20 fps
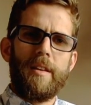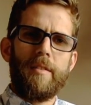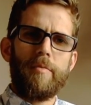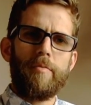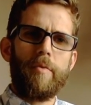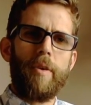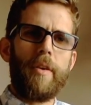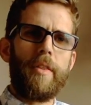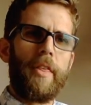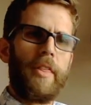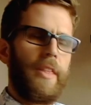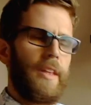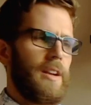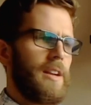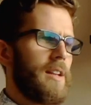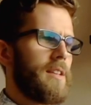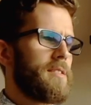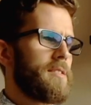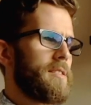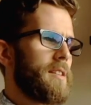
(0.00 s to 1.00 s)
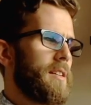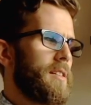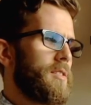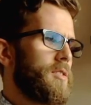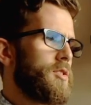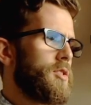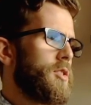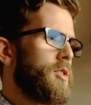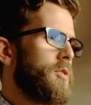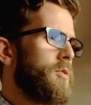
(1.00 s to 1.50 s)
Rather than listening
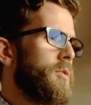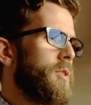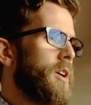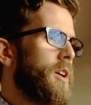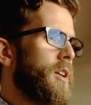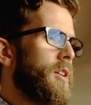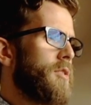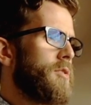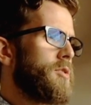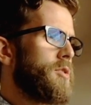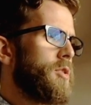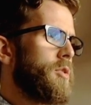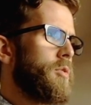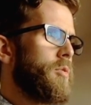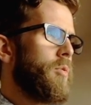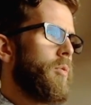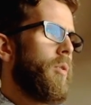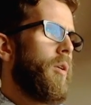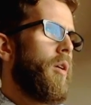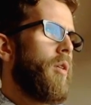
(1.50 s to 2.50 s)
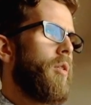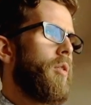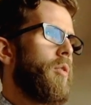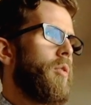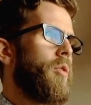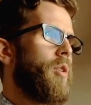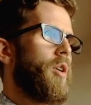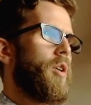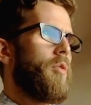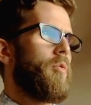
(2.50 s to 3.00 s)
to what
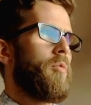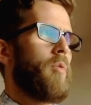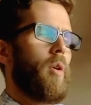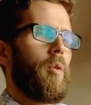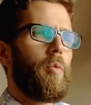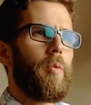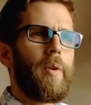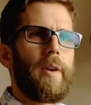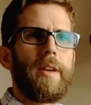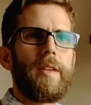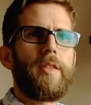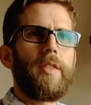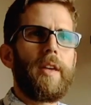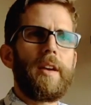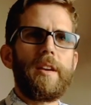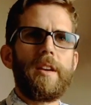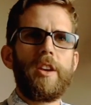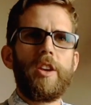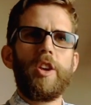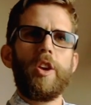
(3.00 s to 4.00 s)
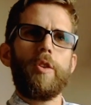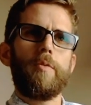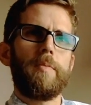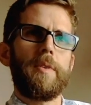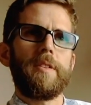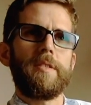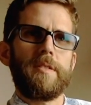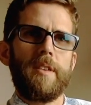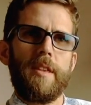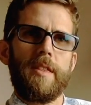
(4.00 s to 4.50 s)
we think
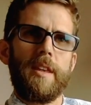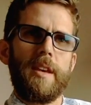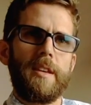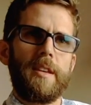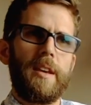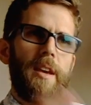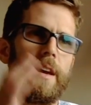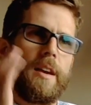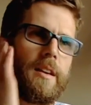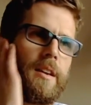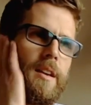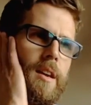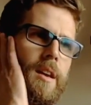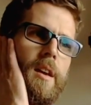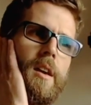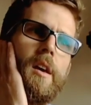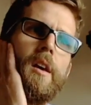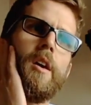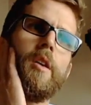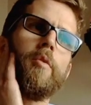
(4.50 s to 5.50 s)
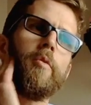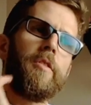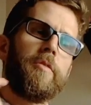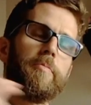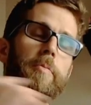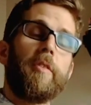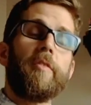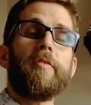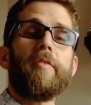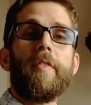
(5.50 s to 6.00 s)
humans are thinking, we've
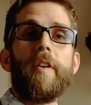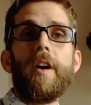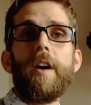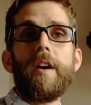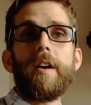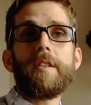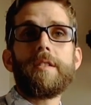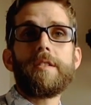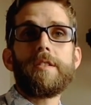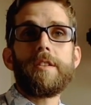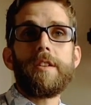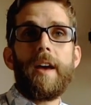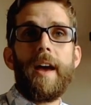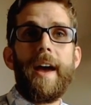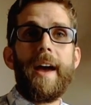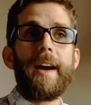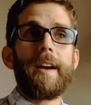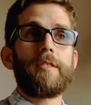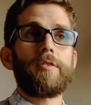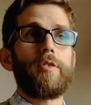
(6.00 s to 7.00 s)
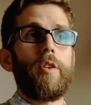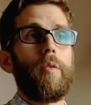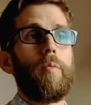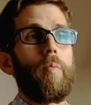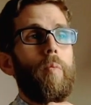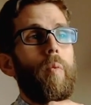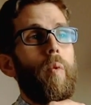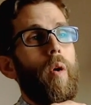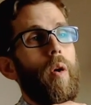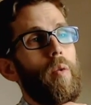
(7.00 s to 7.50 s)
preferred to act
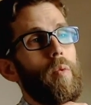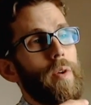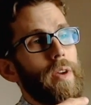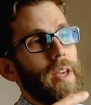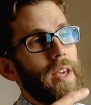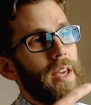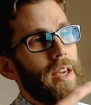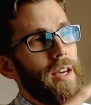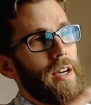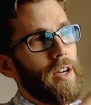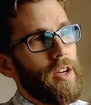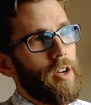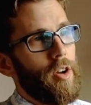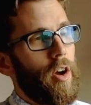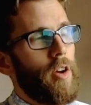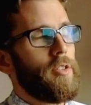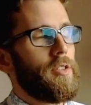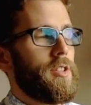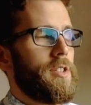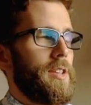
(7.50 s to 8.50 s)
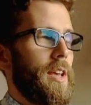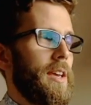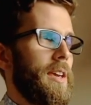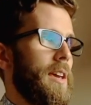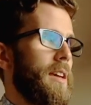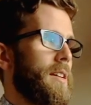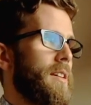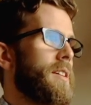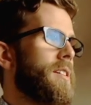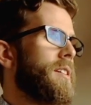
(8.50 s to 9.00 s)
on what we hear God
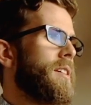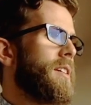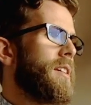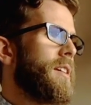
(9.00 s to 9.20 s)
saying.